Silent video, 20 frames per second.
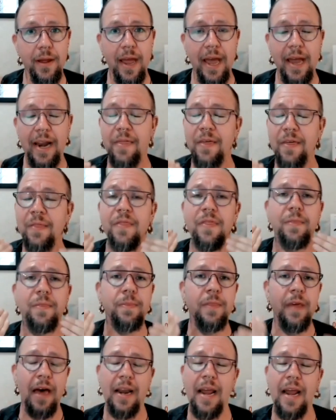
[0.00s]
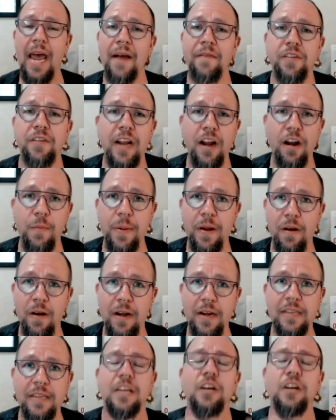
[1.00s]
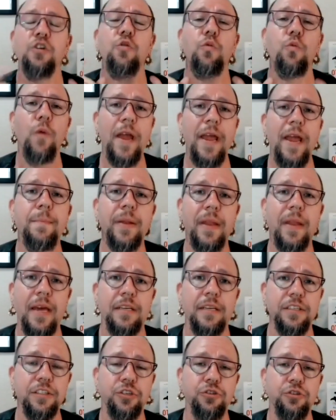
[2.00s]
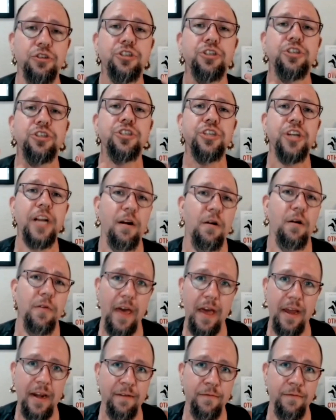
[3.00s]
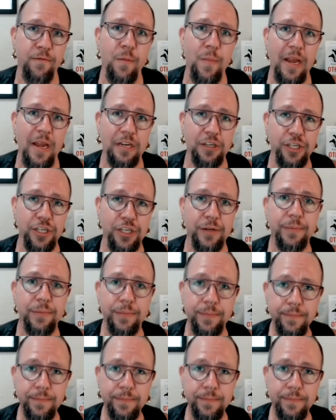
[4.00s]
And I think that aftercare period is a great place to share that information.